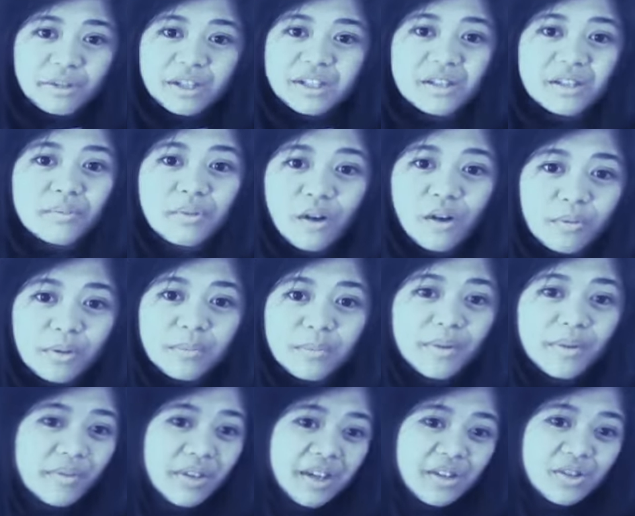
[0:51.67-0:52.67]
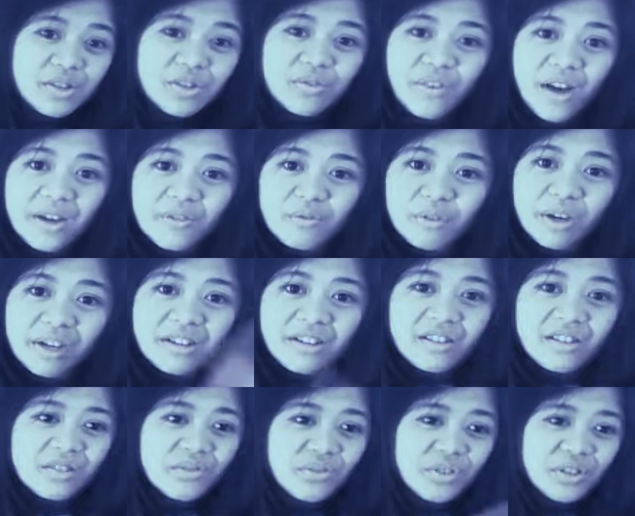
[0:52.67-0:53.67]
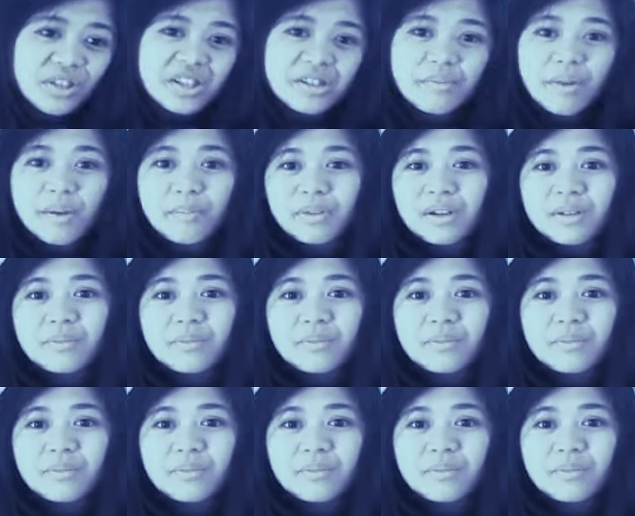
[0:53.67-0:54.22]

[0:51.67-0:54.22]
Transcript: if they use five white girls for each member, but no.